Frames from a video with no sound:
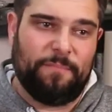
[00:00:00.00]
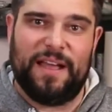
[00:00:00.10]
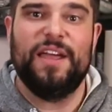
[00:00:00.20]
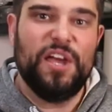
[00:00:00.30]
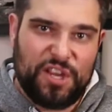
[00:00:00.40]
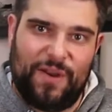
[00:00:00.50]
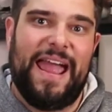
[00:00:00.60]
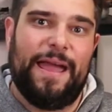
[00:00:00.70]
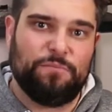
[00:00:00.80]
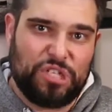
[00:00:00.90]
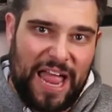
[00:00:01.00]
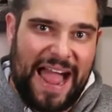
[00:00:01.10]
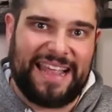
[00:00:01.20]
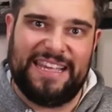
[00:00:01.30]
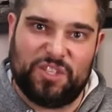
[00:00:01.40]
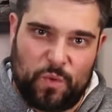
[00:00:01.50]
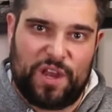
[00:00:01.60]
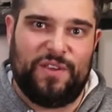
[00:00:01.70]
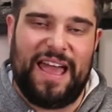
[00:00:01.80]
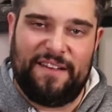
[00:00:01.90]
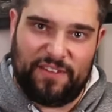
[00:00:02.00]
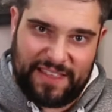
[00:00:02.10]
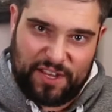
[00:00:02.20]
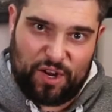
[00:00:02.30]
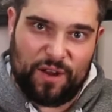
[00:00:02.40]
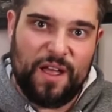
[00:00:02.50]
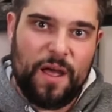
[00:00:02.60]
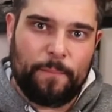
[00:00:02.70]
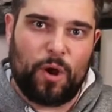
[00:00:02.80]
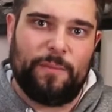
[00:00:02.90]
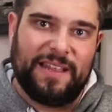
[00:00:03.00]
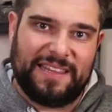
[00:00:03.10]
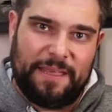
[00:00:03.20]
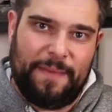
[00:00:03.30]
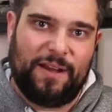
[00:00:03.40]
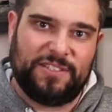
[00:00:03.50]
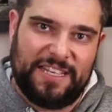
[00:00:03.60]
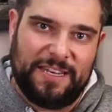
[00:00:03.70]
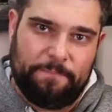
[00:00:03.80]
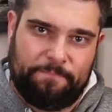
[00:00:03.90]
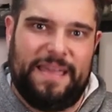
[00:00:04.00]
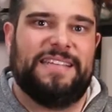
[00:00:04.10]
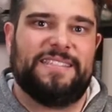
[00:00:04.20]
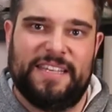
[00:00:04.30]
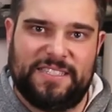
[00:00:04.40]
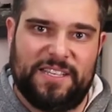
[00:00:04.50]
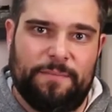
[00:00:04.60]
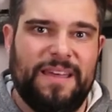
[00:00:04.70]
but your ham shack is where you'd have your permanently mounted base system.